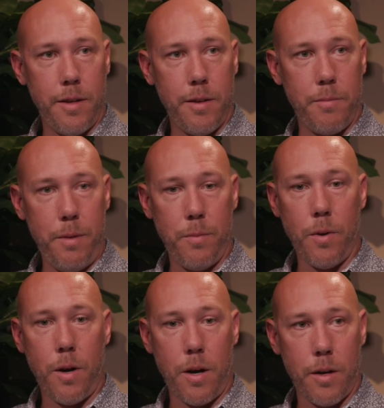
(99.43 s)
Uh,
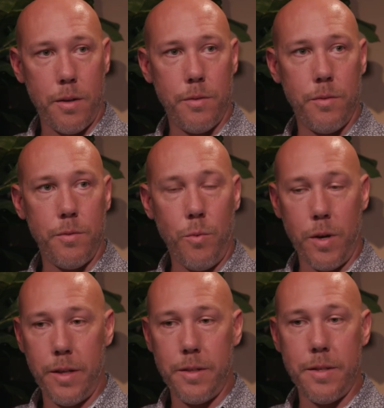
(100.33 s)
people are
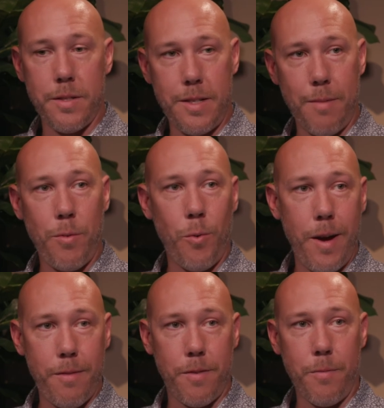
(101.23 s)
wanting to step
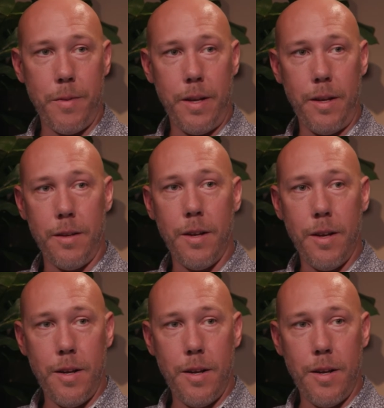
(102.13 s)
away from the